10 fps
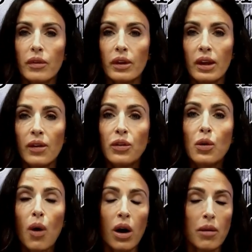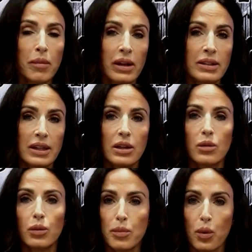If you are a mandated
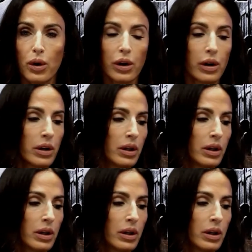reporter